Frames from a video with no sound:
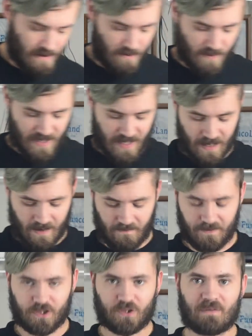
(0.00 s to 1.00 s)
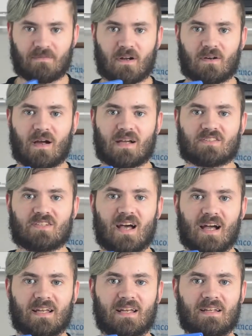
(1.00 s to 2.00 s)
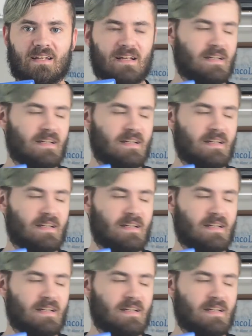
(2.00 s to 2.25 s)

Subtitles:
We have Street Fighter X Tekken.